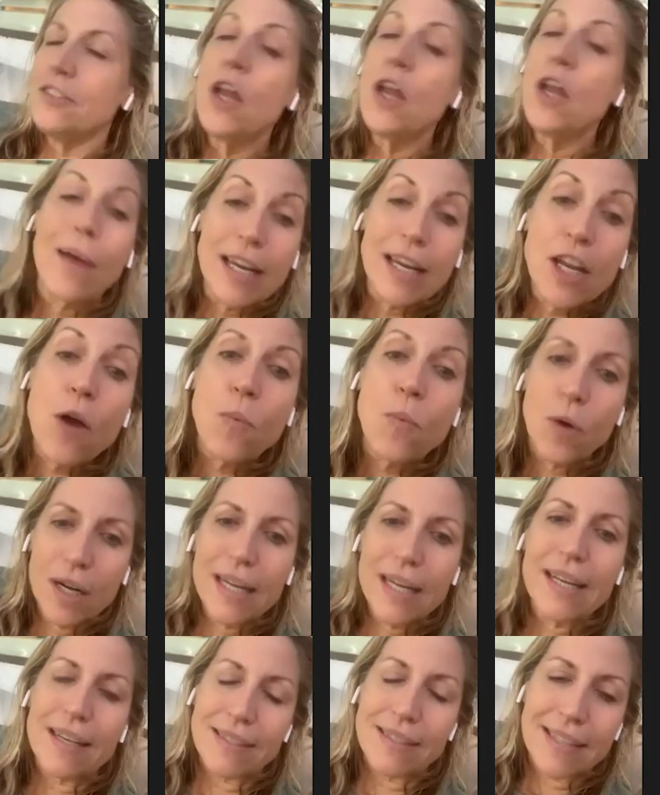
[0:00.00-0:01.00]
no, I know
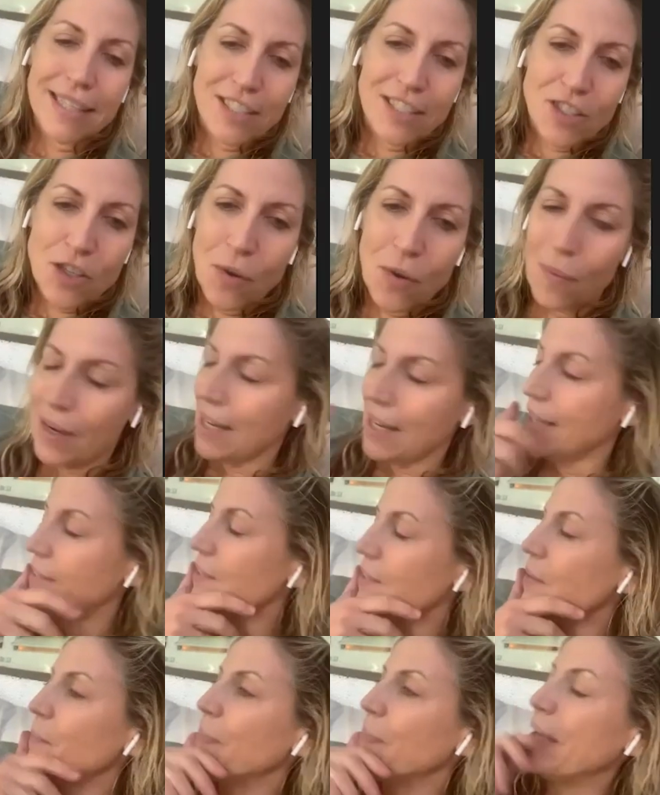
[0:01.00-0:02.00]
whatever it is. I just don't want to.
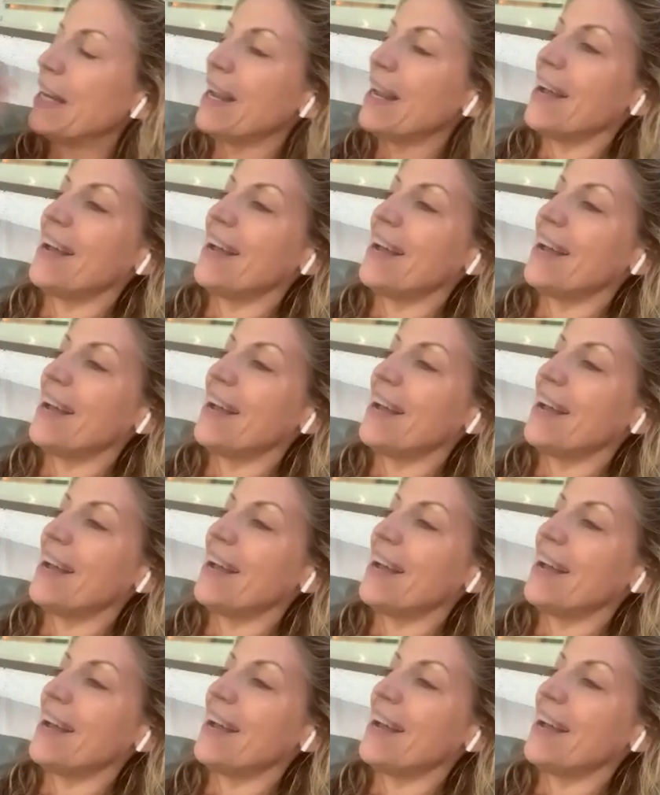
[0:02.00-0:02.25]
But